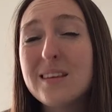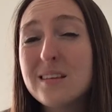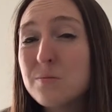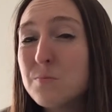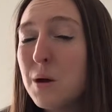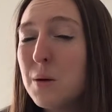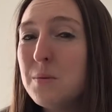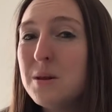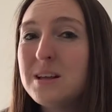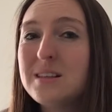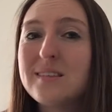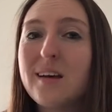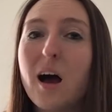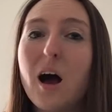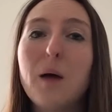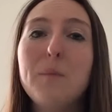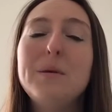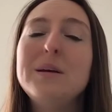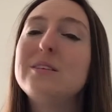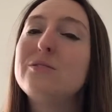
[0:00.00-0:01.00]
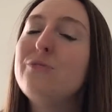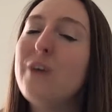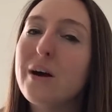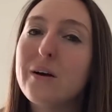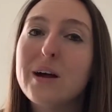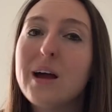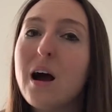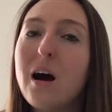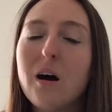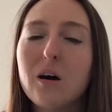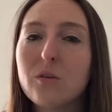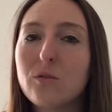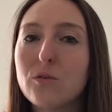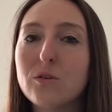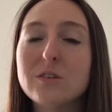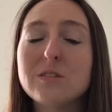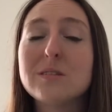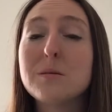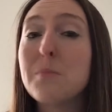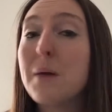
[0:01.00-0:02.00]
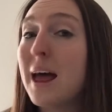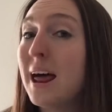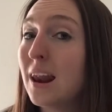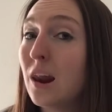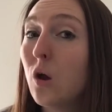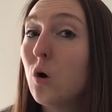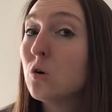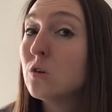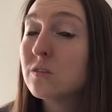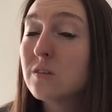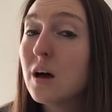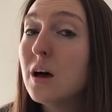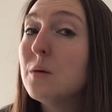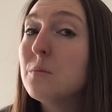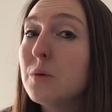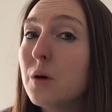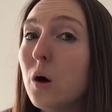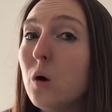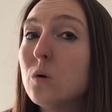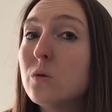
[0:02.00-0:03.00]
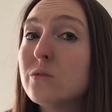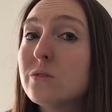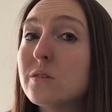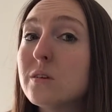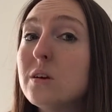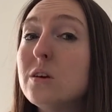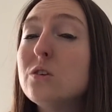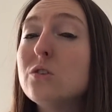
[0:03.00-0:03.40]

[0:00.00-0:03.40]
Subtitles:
this moment in time, it's very hard for us to plan long-term goals.